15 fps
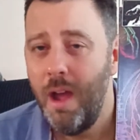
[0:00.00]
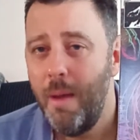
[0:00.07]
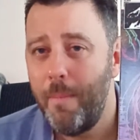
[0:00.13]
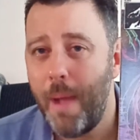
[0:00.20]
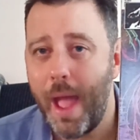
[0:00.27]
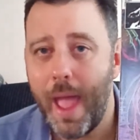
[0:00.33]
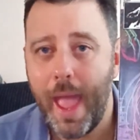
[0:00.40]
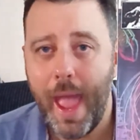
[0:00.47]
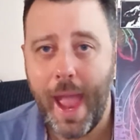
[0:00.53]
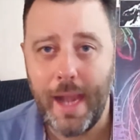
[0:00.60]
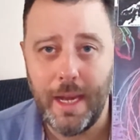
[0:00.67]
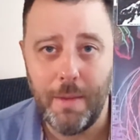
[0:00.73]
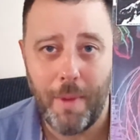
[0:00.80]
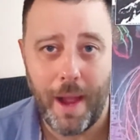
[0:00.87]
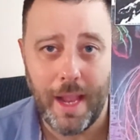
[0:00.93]
But
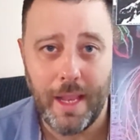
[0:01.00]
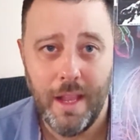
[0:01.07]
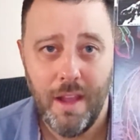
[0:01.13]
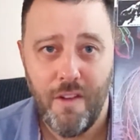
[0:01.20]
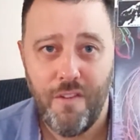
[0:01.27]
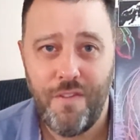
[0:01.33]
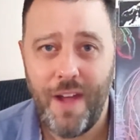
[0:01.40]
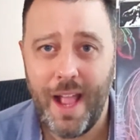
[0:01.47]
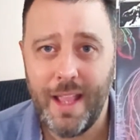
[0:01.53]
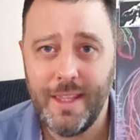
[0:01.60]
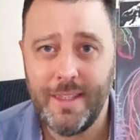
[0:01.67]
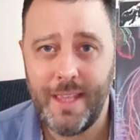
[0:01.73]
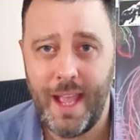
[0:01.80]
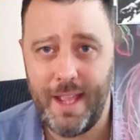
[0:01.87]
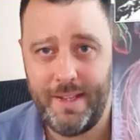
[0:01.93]
anyway,
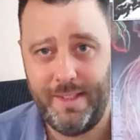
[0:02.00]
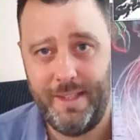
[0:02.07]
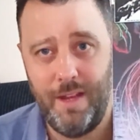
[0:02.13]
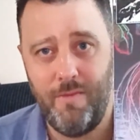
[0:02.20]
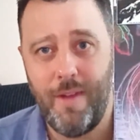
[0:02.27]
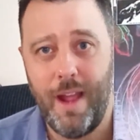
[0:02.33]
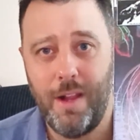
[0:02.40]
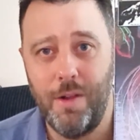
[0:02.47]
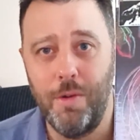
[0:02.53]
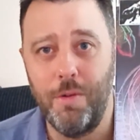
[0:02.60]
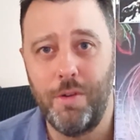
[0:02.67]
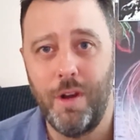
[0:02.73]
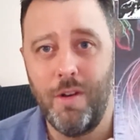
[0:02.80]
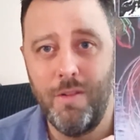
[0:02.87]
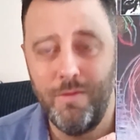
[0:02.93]
fantastic
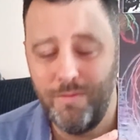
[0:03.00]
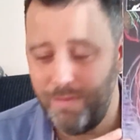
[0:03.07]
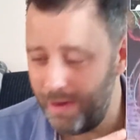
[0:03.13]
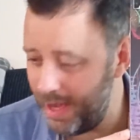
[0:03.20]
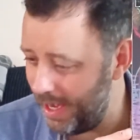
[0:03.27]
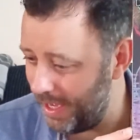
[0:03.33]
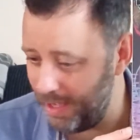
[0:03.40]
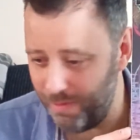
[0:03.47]
record, really,